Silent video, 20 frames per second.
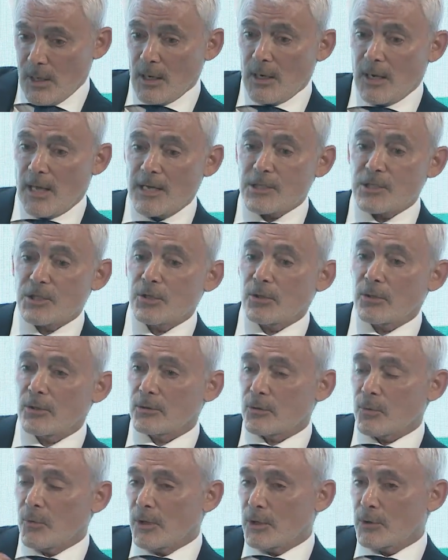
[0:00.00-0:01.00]
Last year,
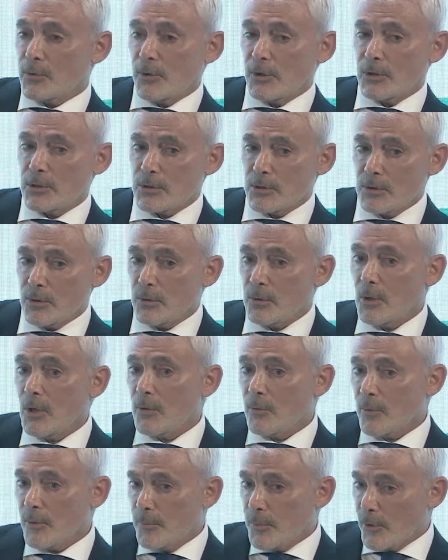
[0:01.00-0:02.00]
2022,
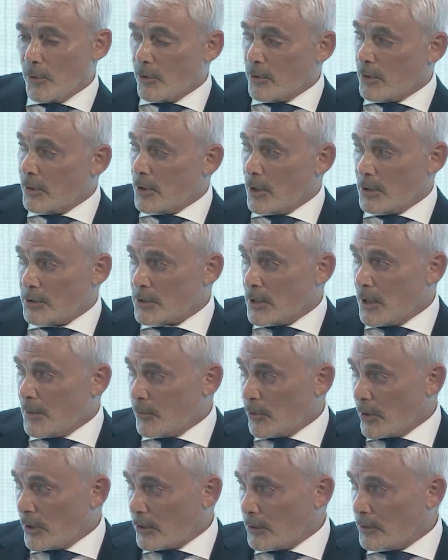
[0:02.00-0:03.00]
we broke an all-time
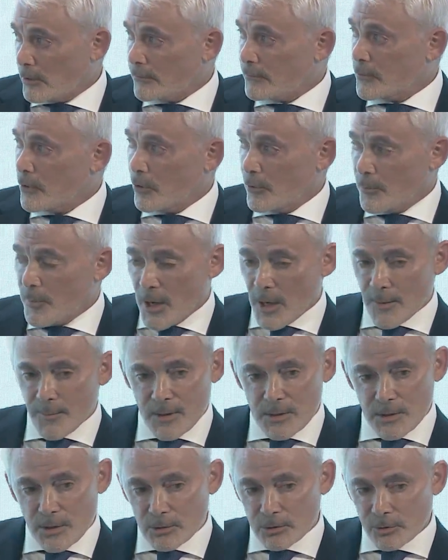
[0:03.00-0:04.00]
record of gold buying by
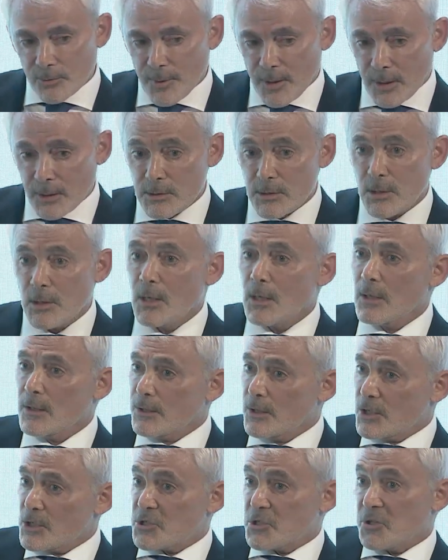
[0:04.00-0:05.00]
central banks.
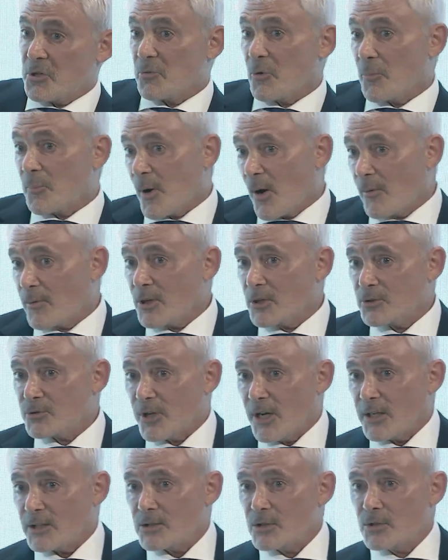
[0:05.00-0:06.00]
This year, we're probably on
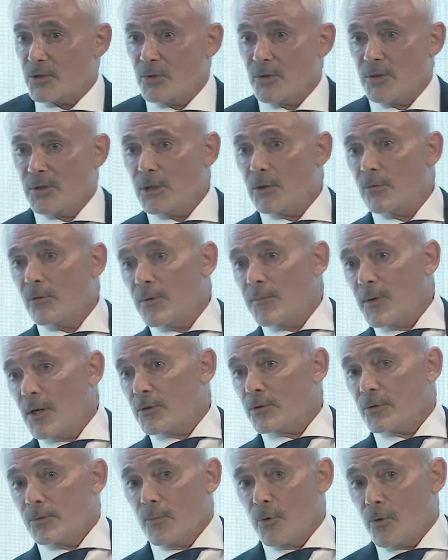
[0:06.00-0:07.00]
track to do an equal
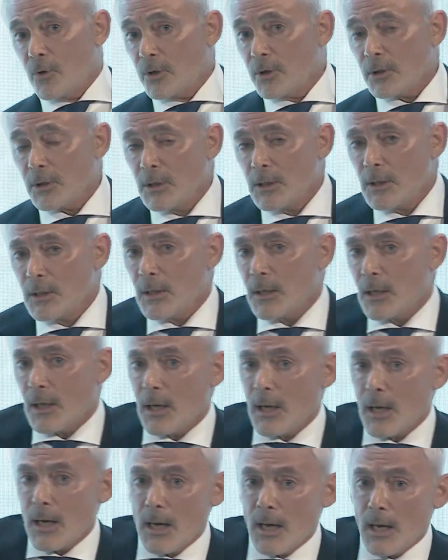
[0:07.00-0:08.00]
amount or more.
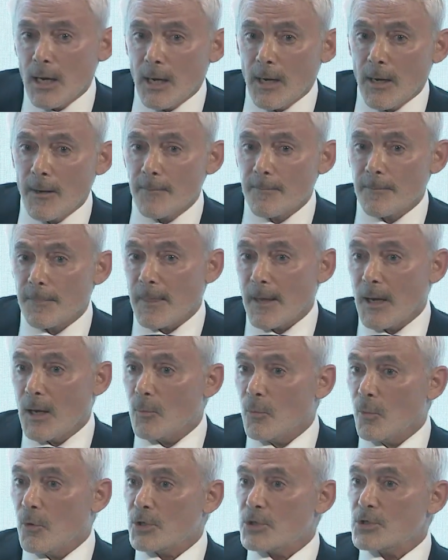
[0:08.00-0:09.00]

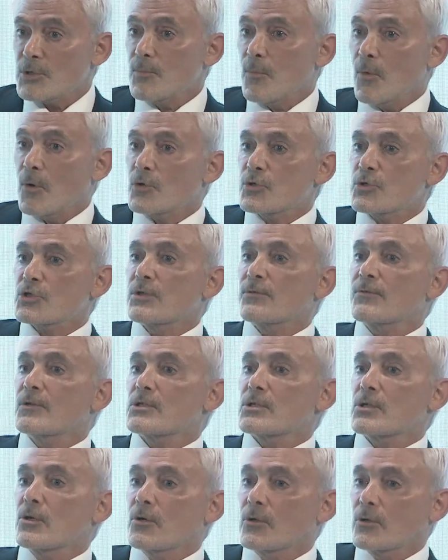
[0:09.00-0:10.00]
And where's most of this
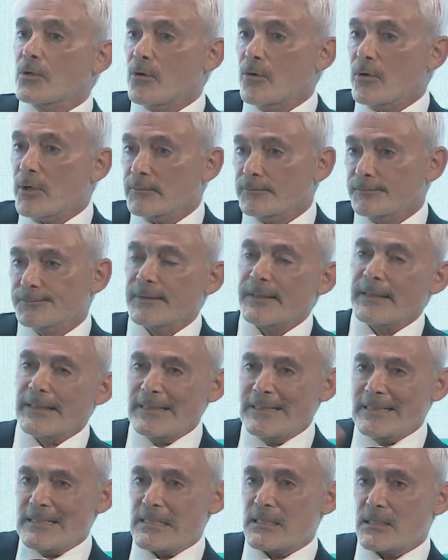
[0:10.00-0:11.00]
gold going?
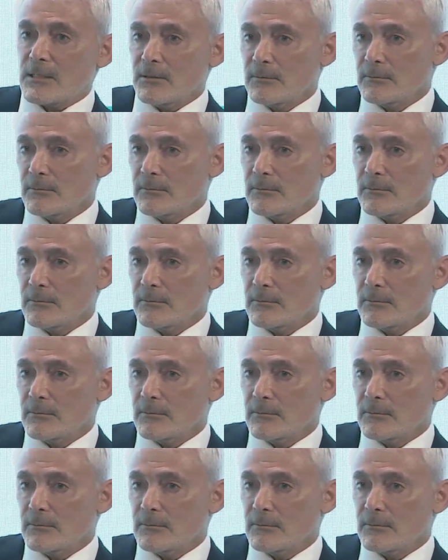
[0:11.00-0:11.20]
East.